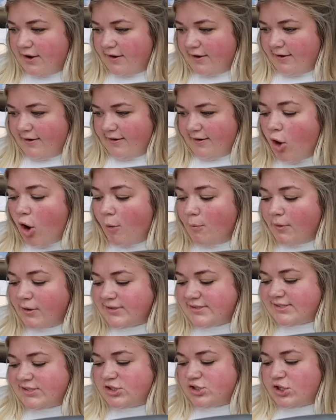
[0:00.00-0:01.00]
are.
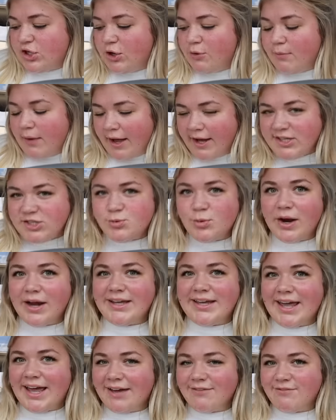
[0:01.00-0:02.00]
Almost too much where I
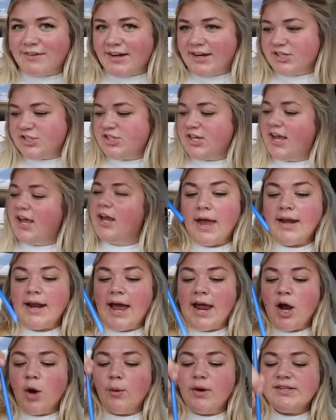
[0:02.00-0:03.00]
can't finish it. And
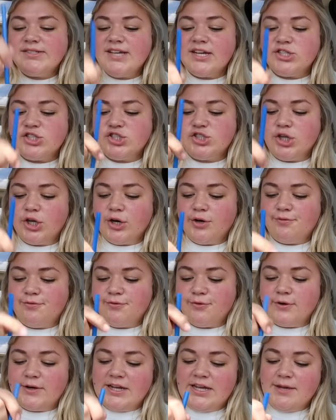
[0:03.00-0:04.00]
I always get sugar
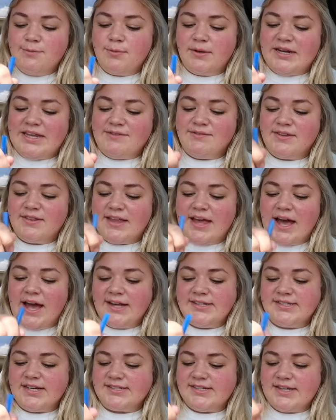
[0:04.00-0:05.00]
free, but even
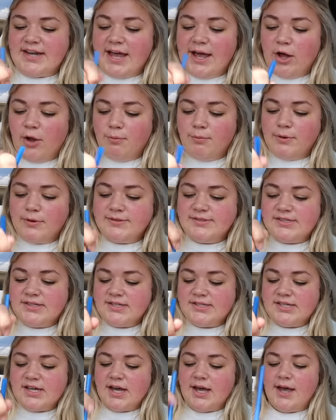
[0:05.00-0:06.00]
that doesn't help most of
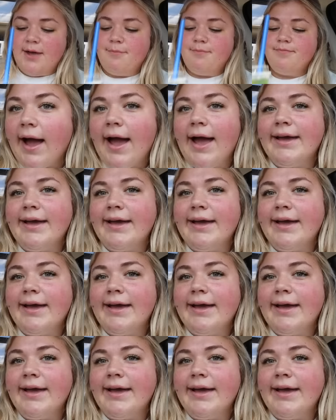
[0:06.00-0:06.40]
the time.